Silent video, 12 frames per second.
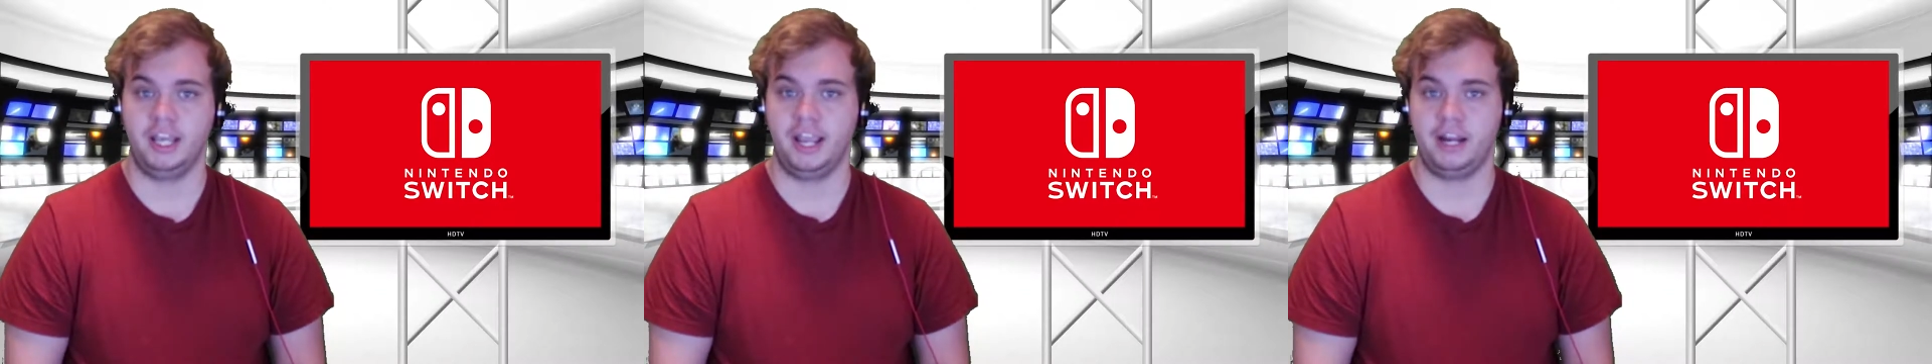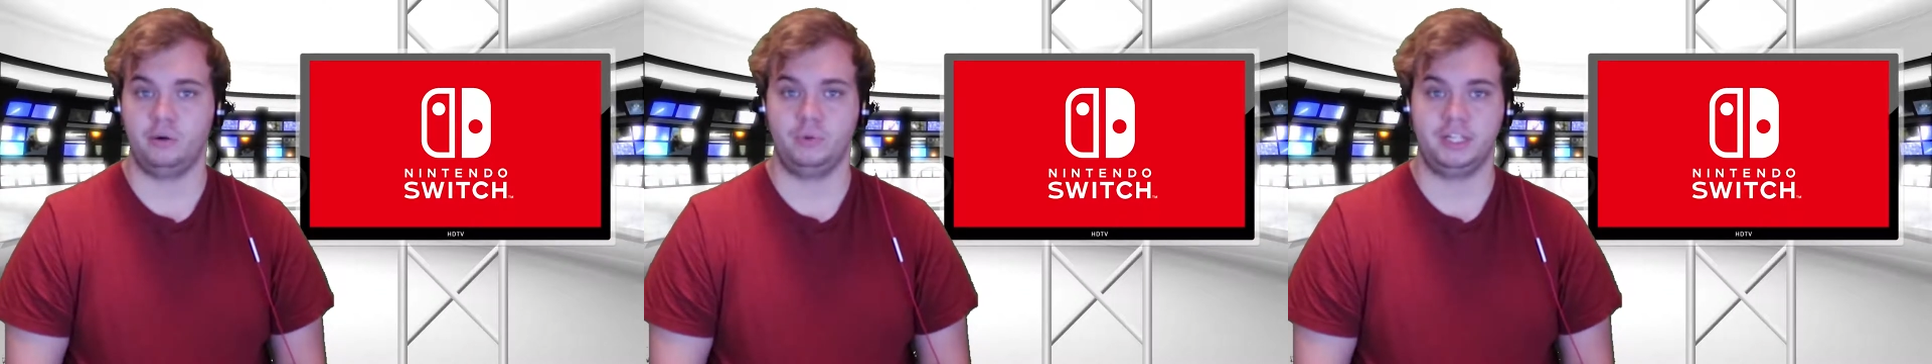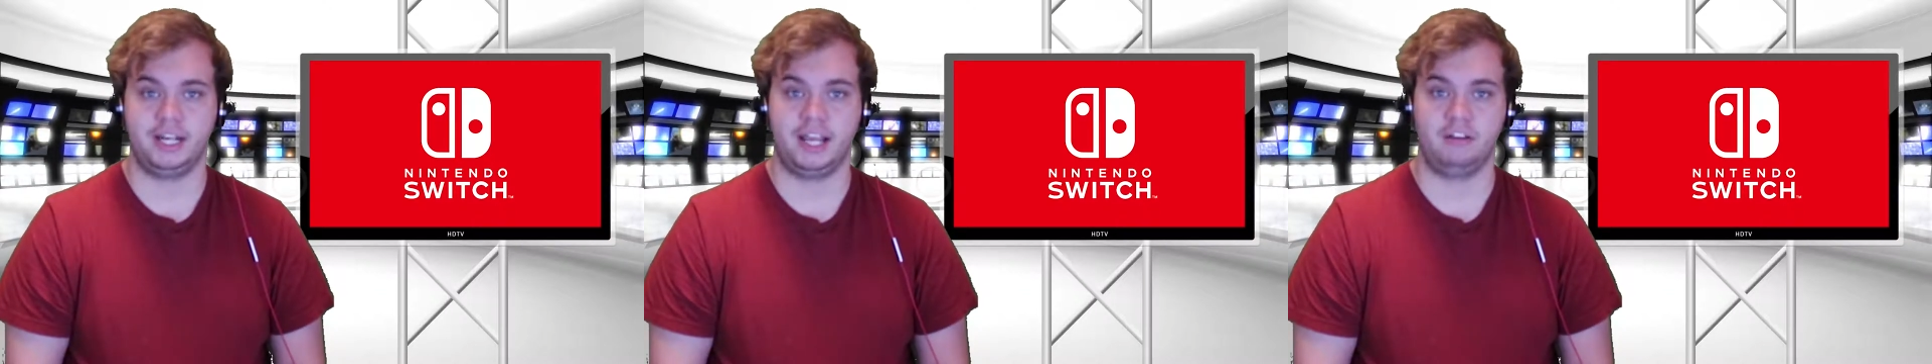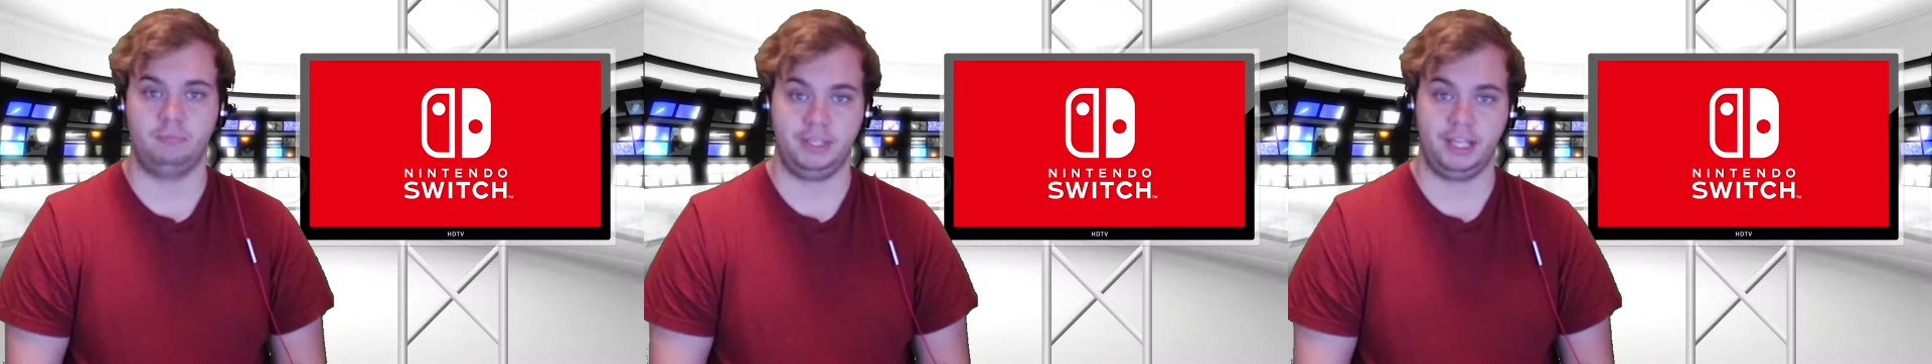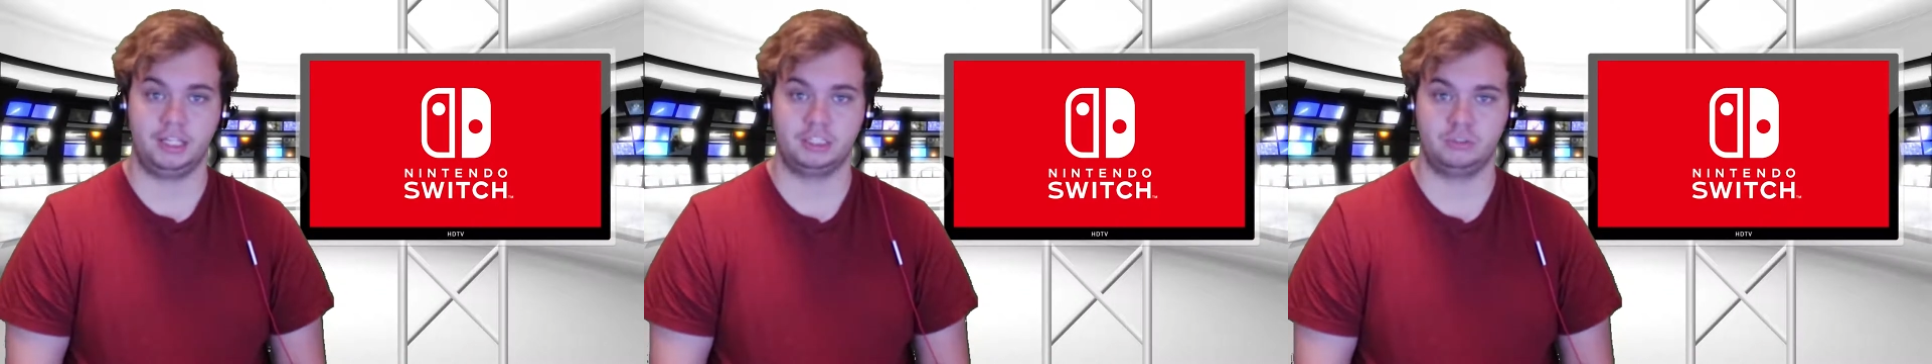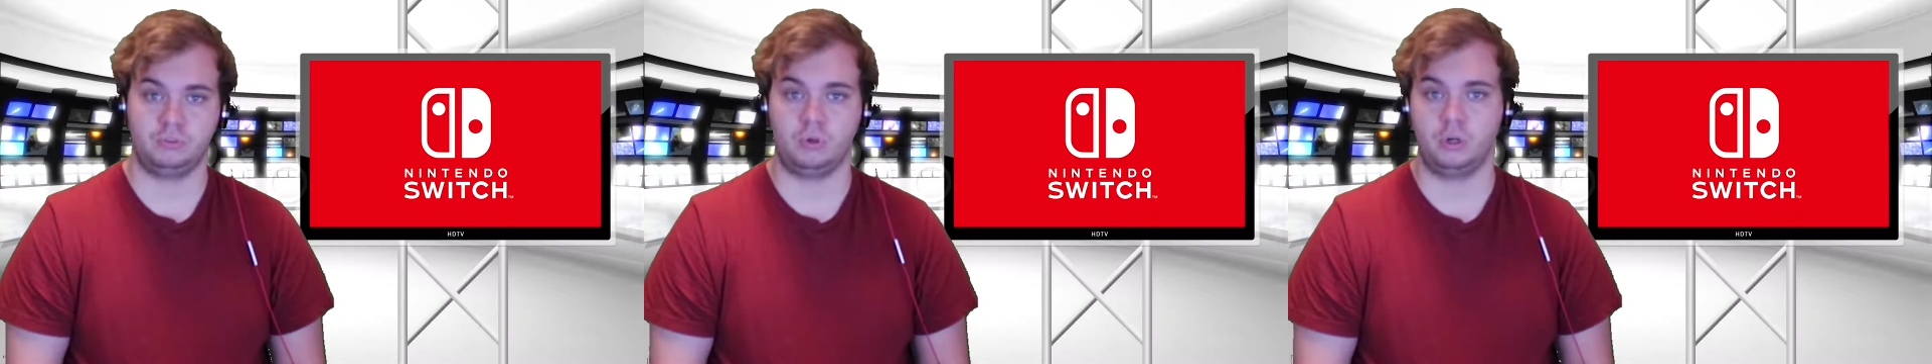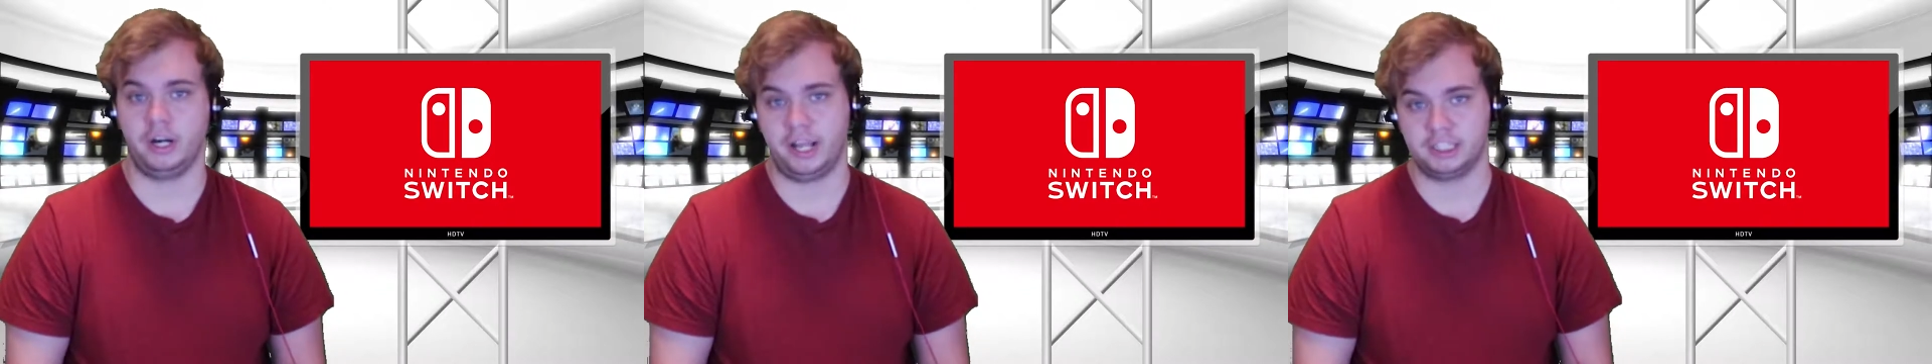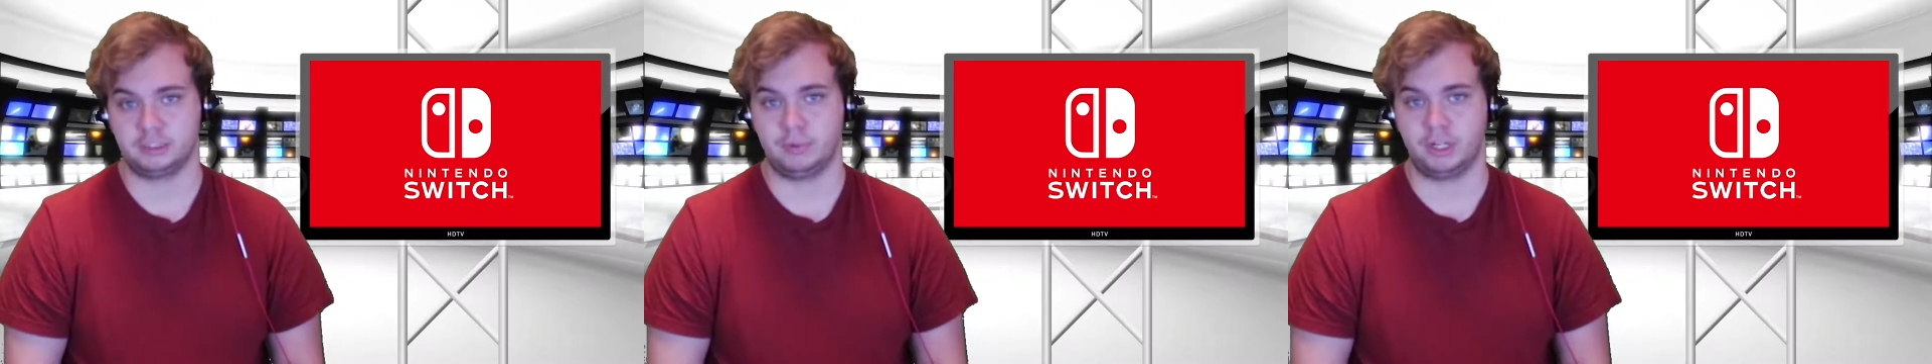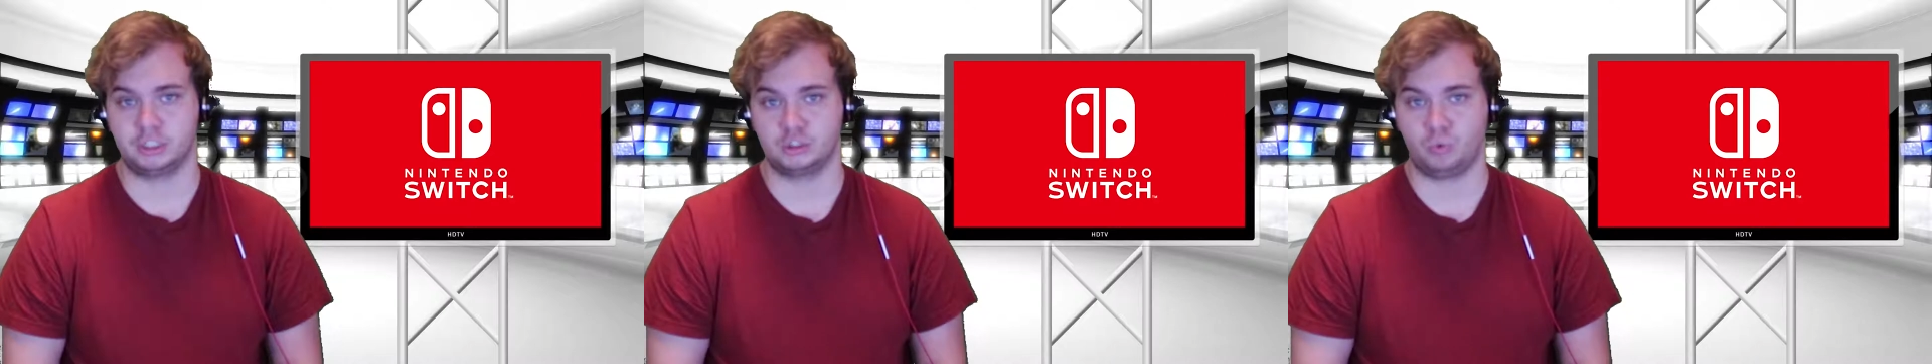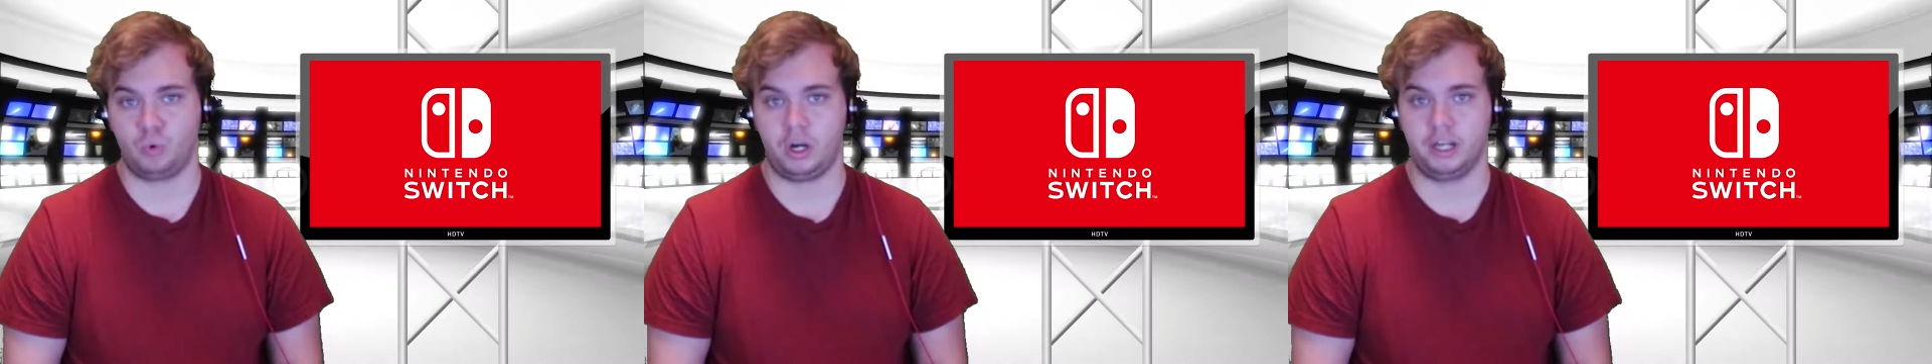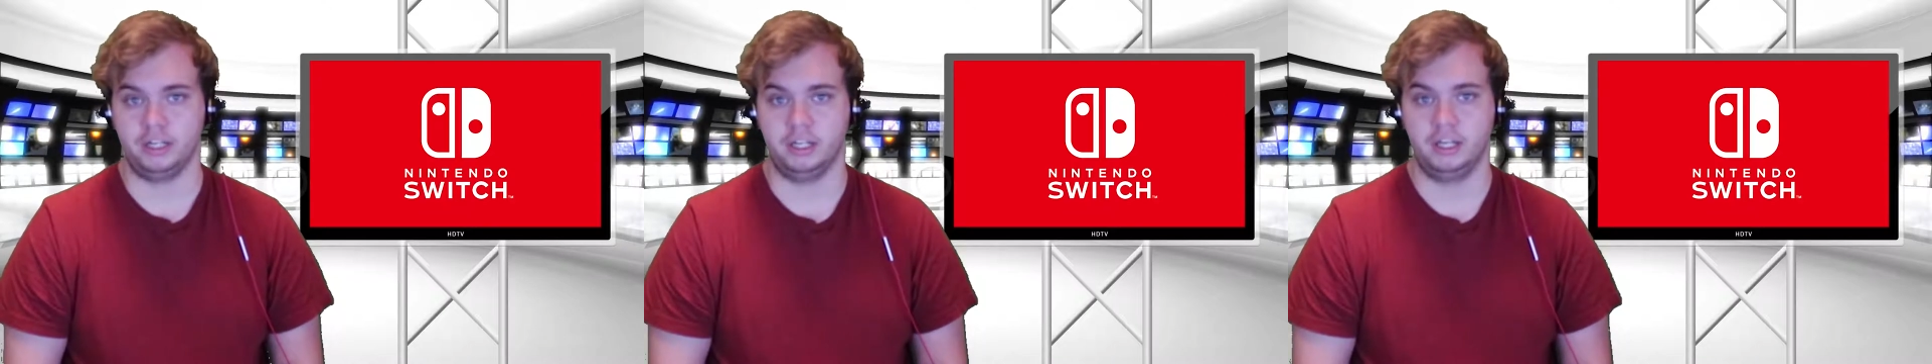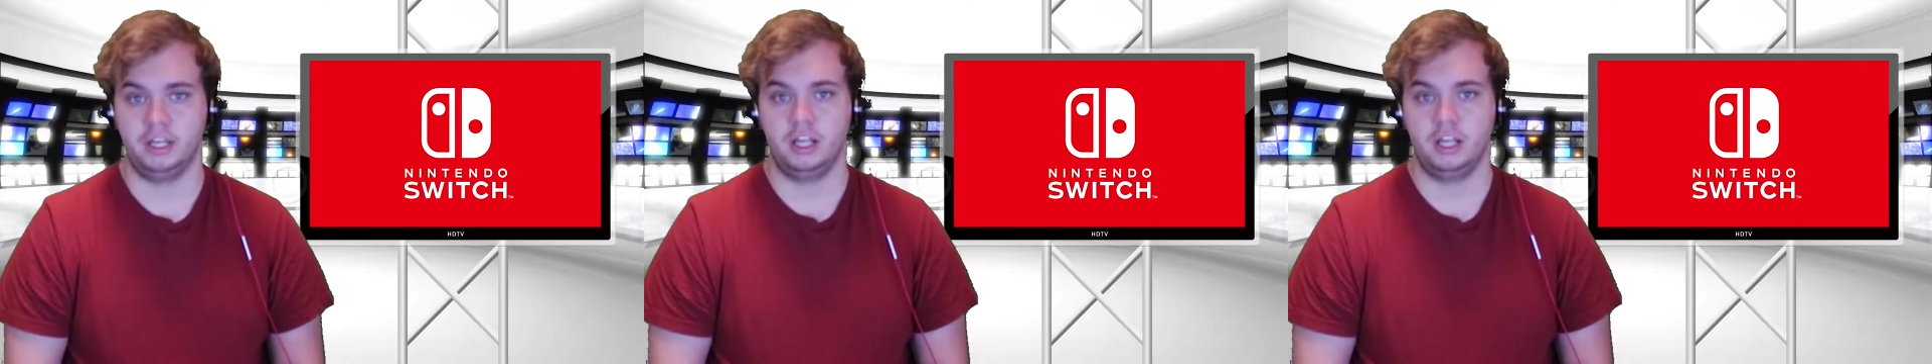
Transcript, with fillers: and we can have PS4 and Xbox One